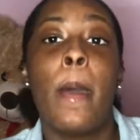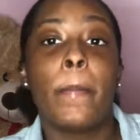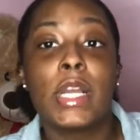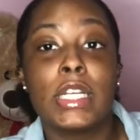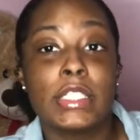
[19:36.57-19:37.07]

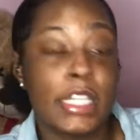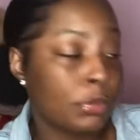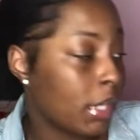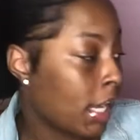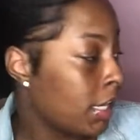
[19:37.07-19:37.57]
because that's
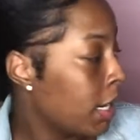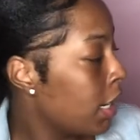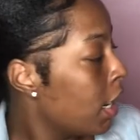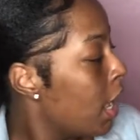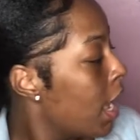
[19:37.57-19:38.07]
what I
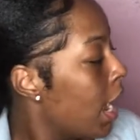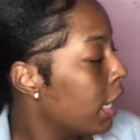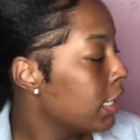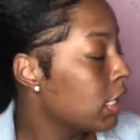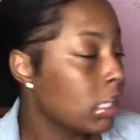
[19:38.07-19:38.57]
did. I
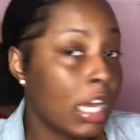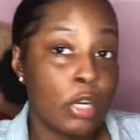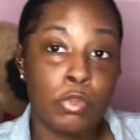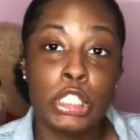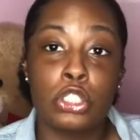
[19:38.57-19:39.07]
did a lot of
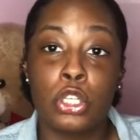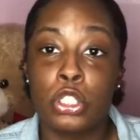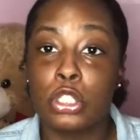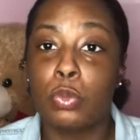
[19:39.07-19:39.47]
research.